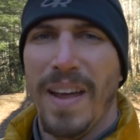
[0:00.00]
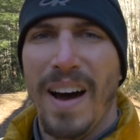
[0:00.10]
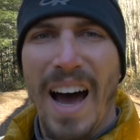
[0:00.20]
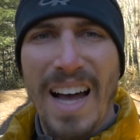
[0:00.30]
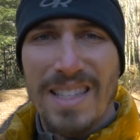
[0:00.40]

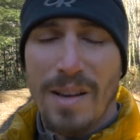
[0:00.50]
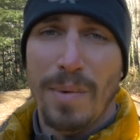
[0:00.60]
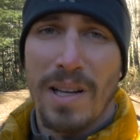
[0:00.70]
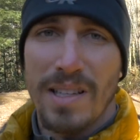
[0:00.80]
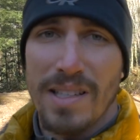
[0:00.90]
Now I
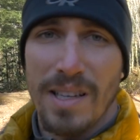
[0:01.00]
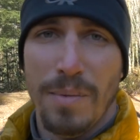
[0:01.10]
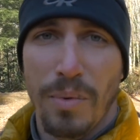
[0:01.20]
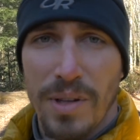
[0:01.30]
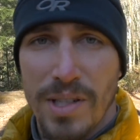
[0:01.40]
typically
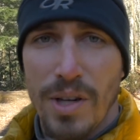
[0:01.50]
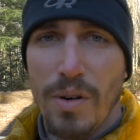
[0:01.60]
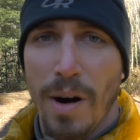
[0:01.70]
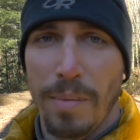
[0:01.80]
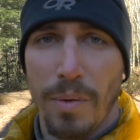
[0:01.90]
sleep with
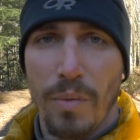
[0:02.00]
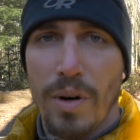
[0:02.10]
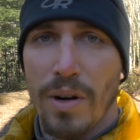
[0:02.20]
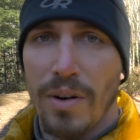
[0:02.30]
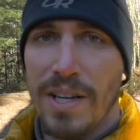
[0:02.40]
2 open,
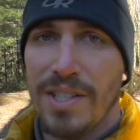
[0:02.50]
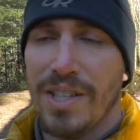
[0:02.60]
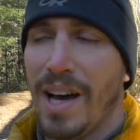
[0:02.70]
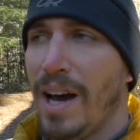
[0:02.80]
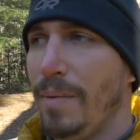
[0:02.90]
1 on each
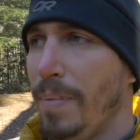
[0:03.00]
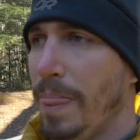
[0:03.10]
side.